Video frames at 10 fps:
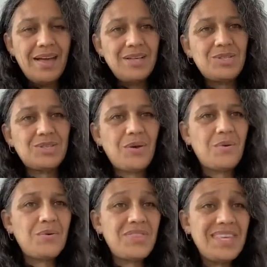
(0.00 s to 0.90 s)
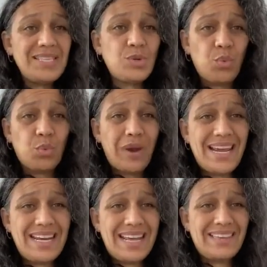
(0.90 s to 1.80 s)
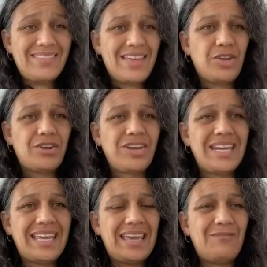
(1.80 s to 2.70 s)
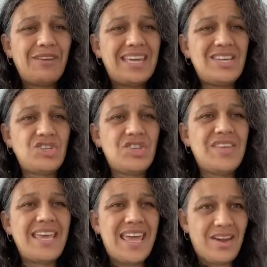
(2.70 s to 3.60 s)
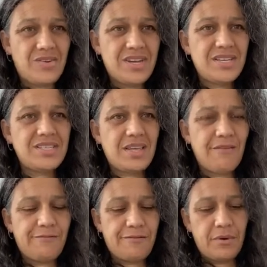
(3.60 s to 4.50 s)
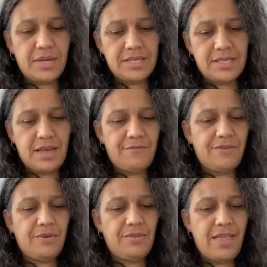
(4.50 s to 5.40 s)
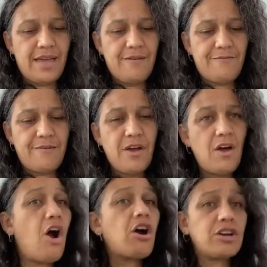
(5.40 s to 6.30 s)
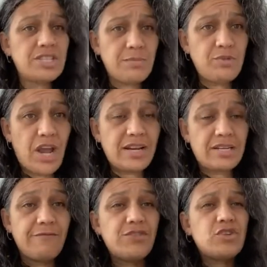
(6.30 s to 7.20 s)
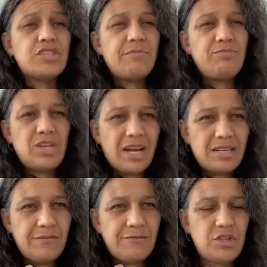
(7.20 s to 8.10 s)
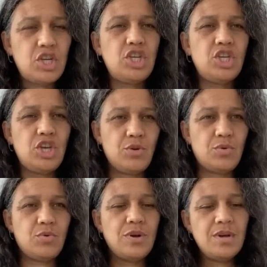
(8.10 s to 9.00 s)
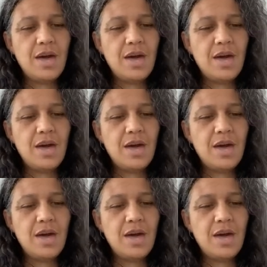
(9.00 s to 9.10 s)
So this rating that you're gonna give each of the areas of focus of your life are subjective. They're subjective to you.